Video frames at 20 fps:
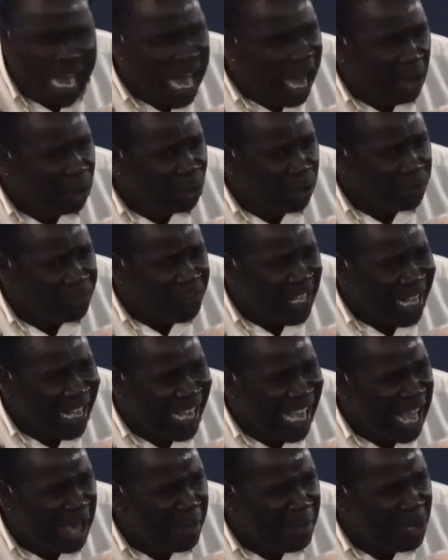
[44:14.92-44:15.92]
out of the
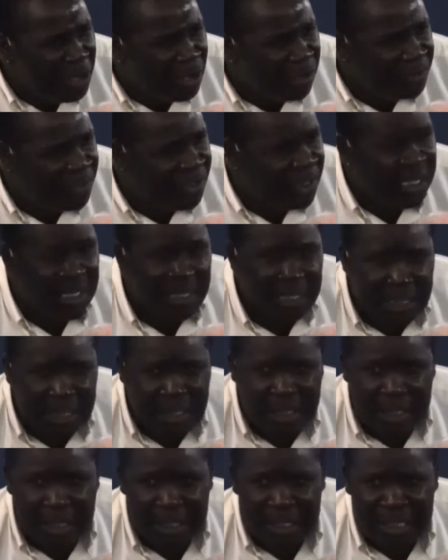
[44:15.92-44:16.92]
garment of
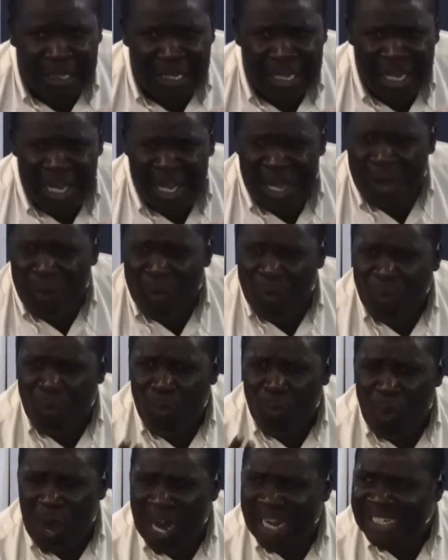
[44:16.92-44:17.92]
Jesus.
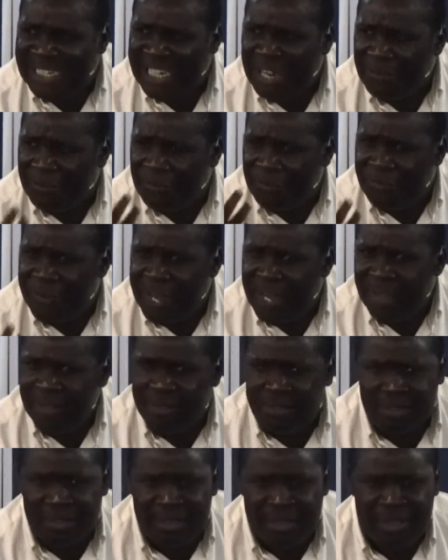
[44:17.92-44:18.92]
What a
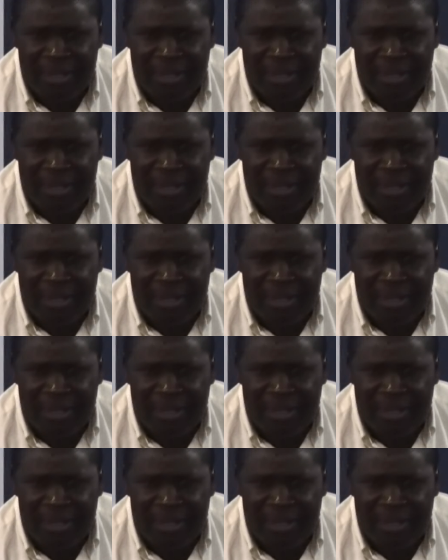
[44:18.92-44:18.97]
faith